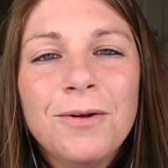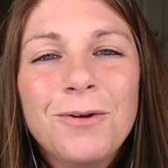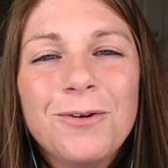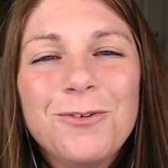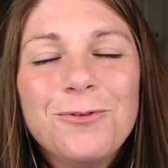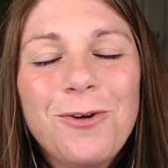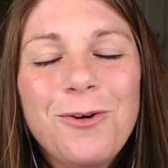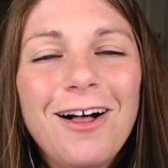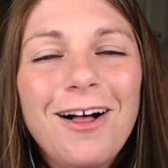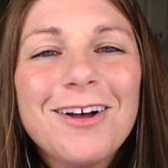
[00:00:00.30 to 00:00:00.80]

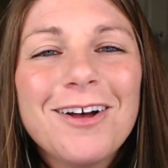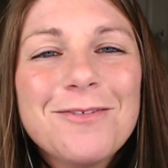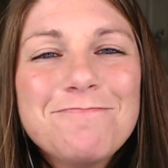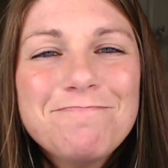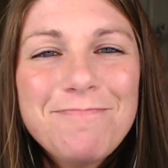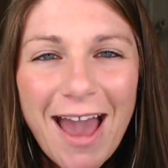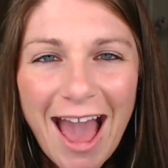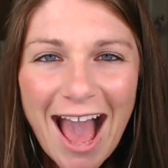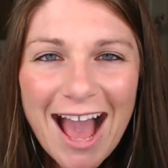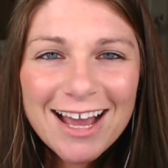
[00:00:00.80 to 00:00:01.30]
Welcome
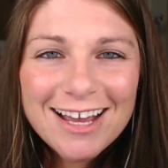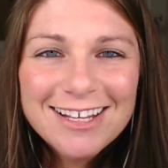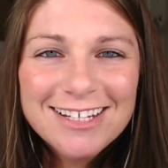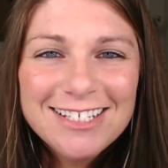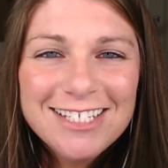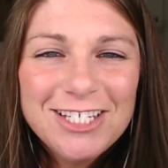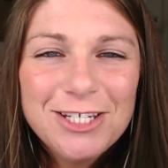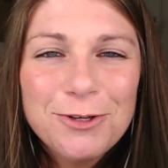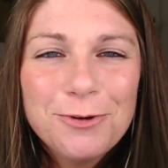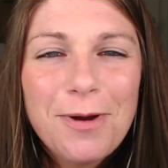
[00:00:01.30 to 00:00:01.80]
back
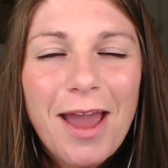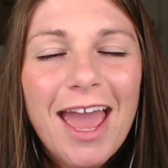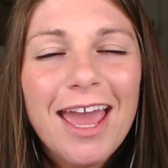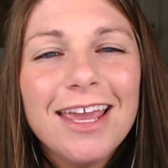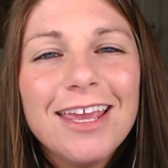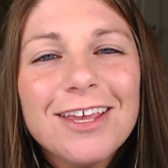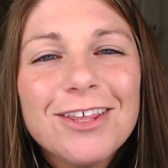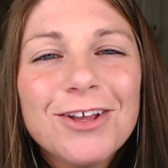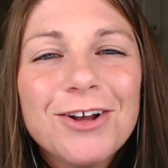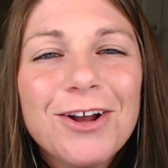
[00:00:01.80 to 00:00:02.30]
to
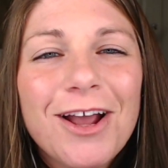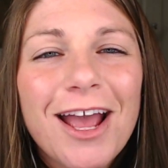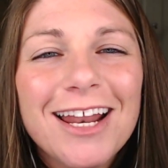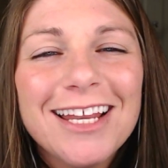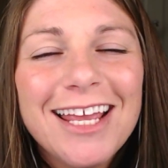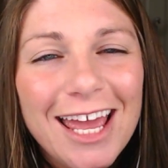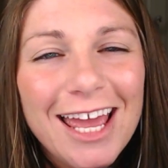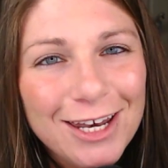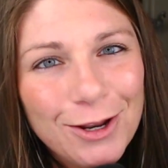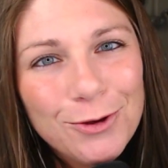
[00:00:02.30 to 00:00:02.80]
Angular and
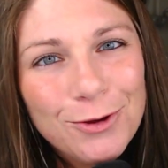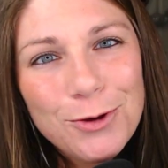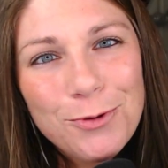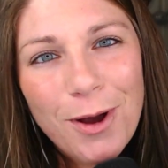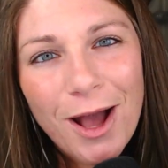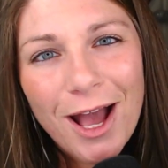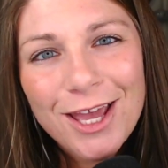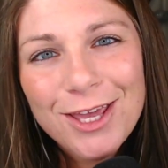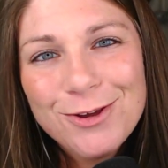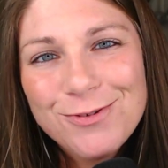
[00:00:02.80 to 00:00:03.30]
Kendo U
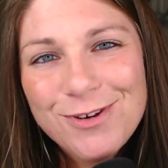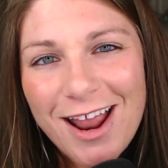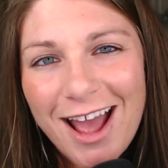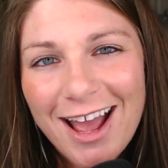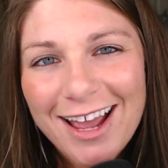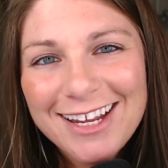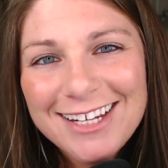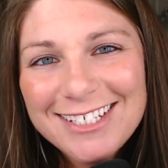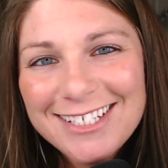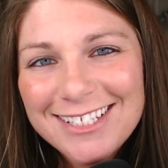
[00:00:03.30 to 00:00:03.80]
I
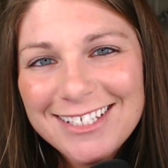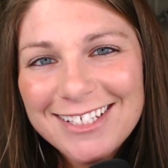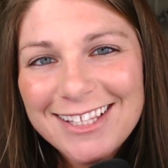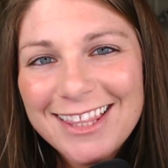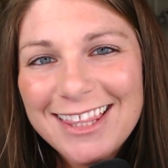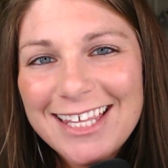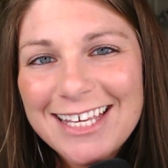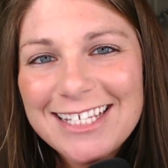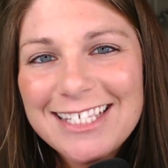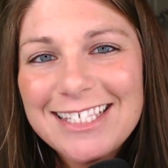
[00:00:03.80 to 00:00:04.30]
Unite.
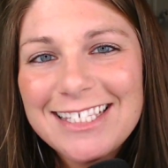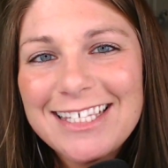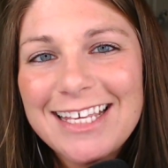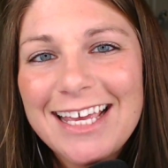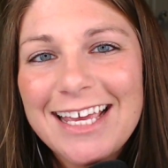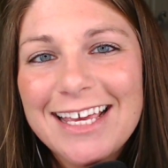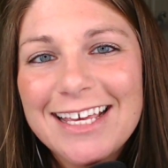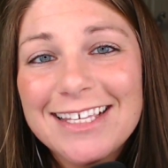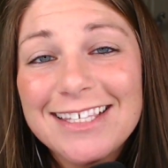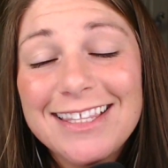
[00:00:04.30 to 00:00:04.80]
This
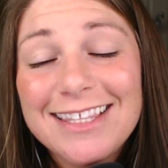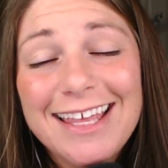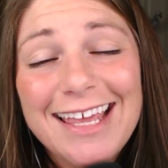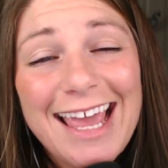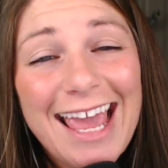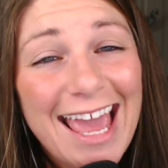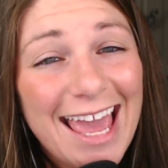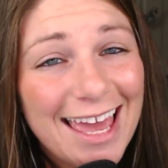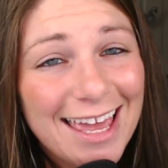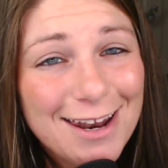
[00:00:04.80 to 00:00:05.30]
is the
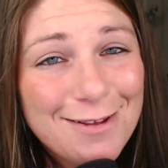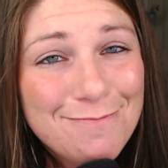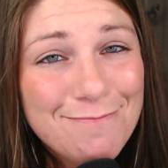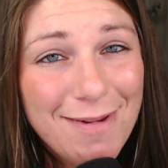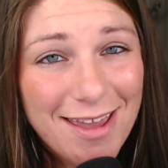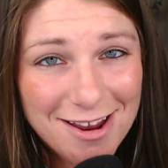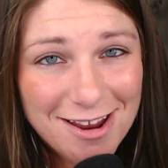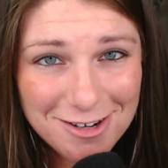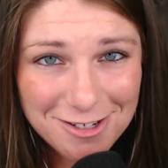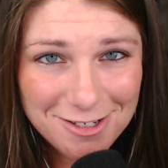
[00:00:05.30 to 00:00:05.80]

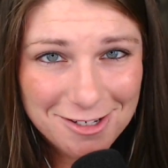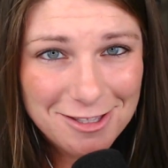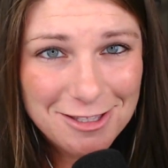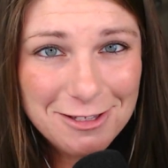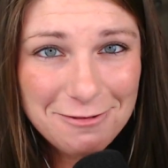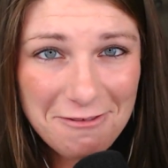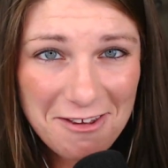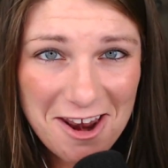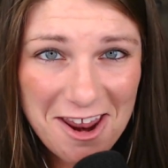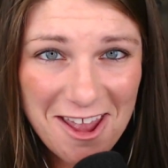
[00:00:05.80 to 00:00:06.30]
animations
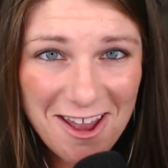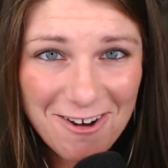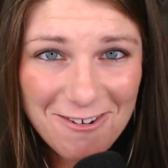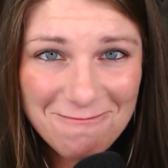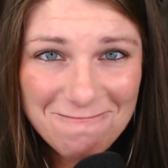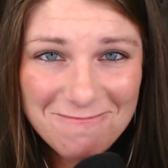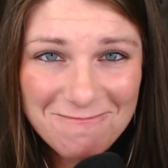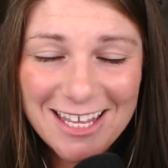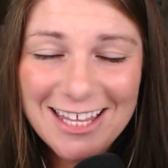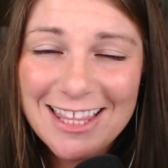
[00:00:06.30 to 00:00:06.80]
video.
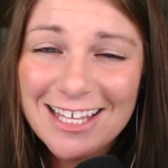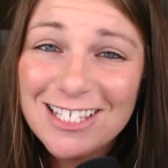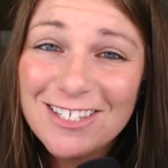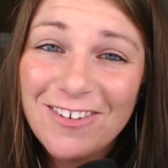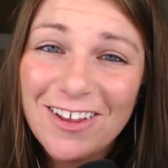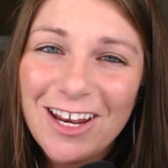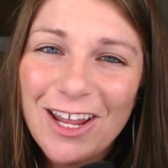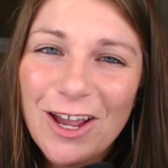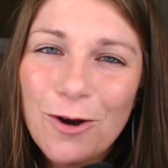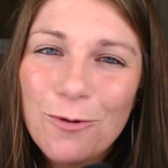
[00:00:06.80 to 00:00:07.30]
In this
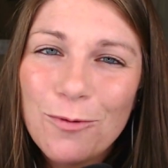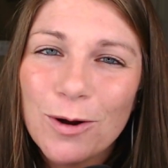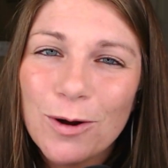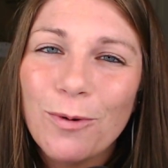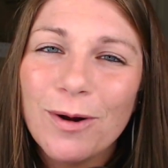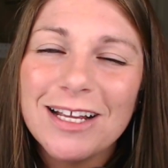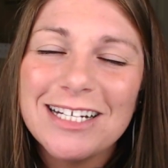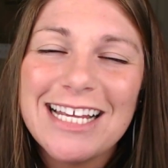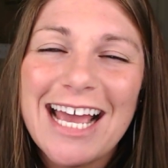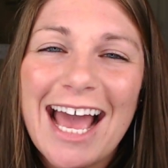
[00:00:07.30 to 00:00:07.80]
video, we're
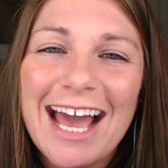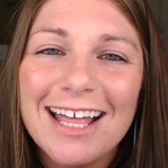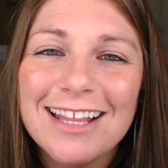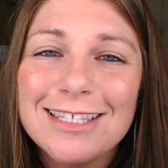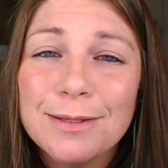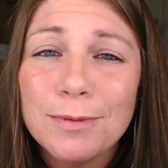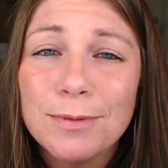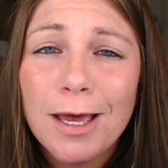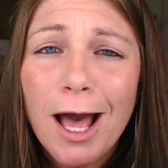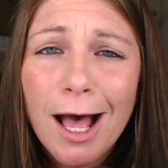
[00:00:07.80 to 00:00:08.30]
going to add
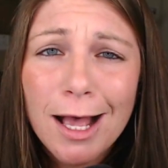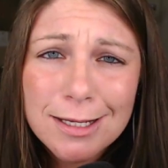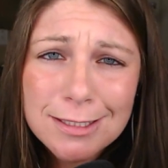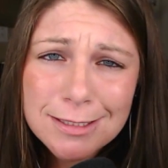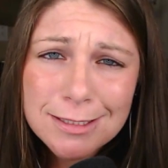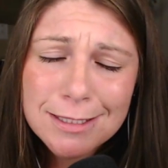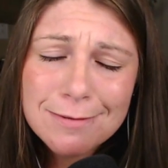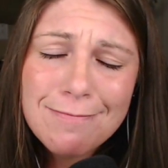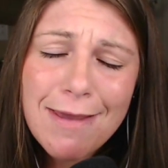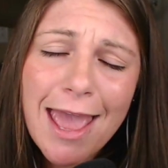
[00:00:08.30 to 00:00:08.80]
some
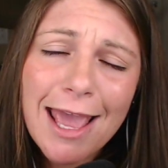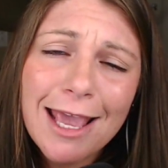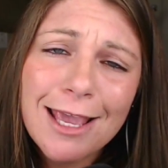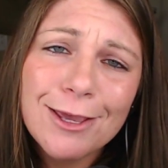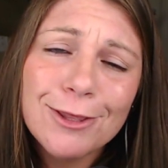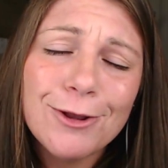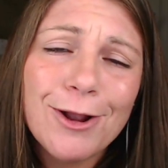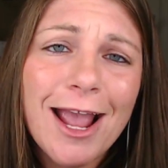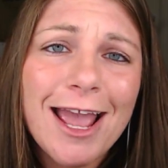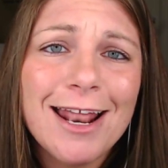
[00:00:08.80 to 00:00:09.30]
custom
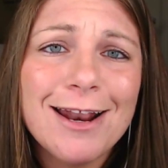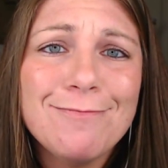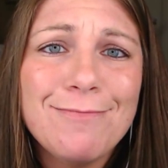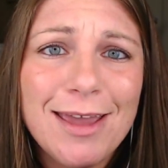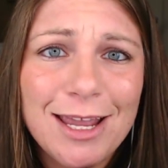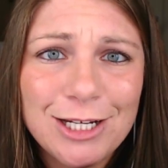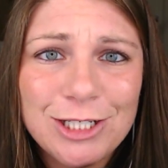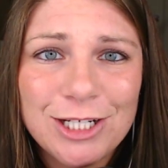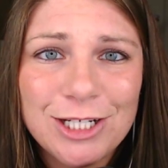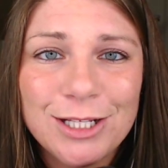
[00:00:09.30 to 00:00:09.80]
Angular
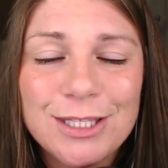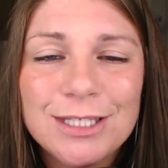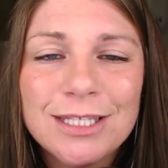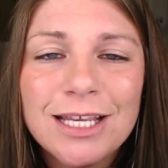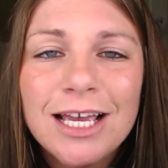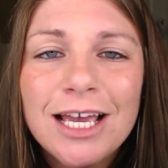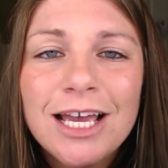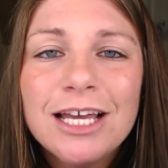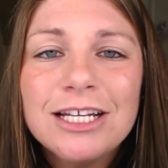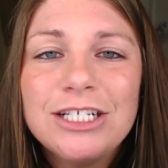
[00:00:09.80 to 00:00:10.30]
animations
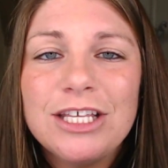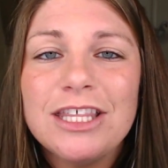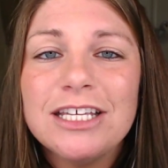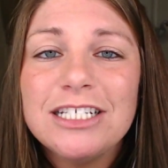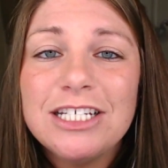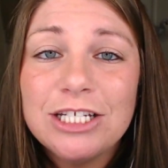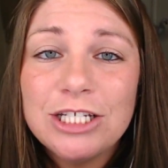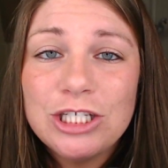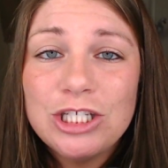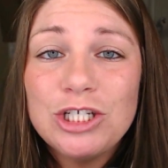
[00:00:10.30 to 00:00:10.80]
to the
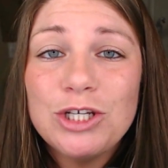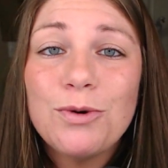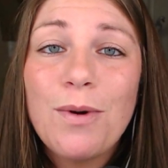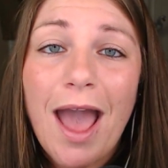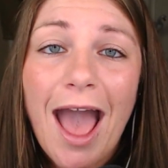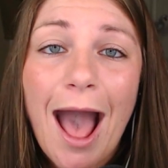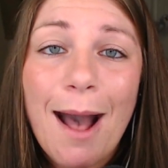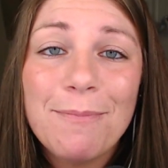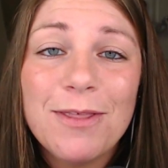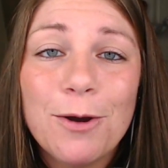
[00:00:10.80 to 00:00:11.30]
to-do
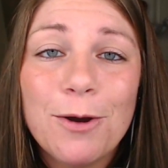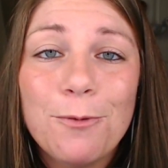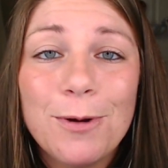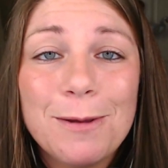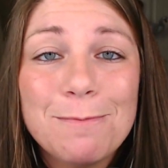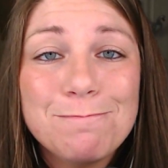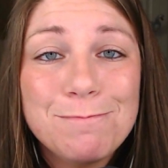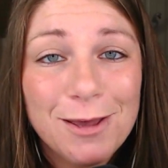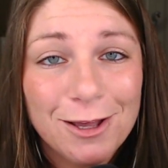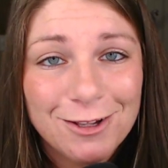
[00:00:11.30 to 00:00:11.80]
app that we
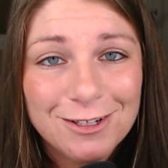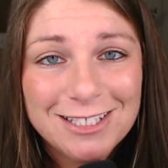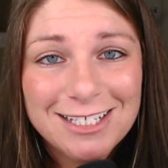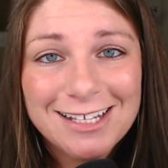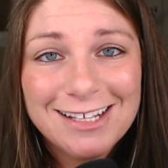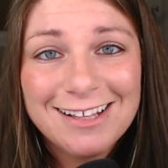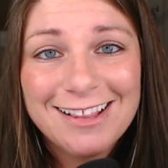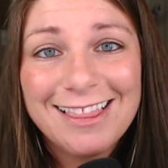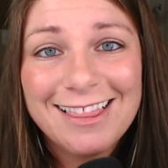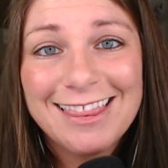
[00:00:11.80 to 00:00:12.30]
built
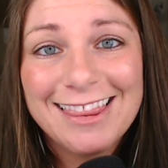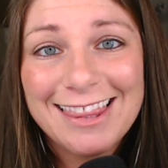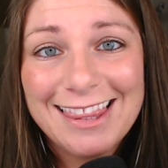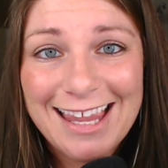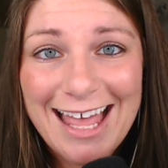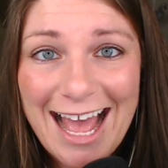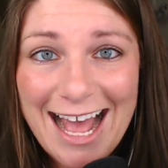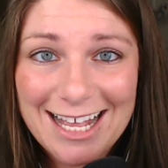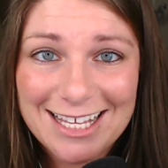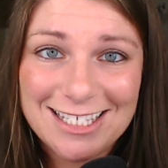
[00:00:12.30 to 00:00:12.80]

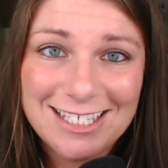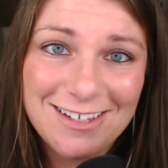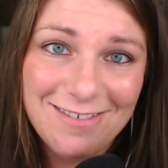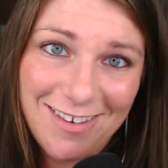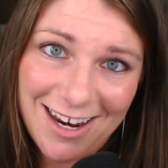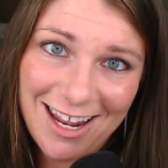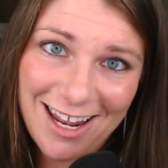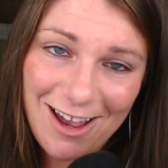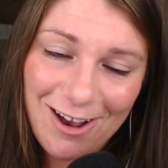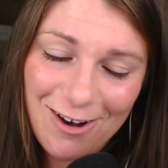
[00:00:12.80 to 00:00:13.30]
last
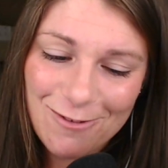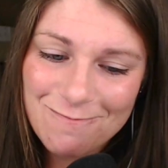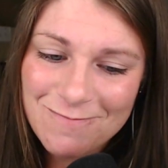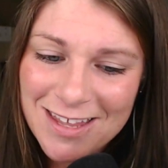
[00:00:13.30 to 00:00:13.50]
video,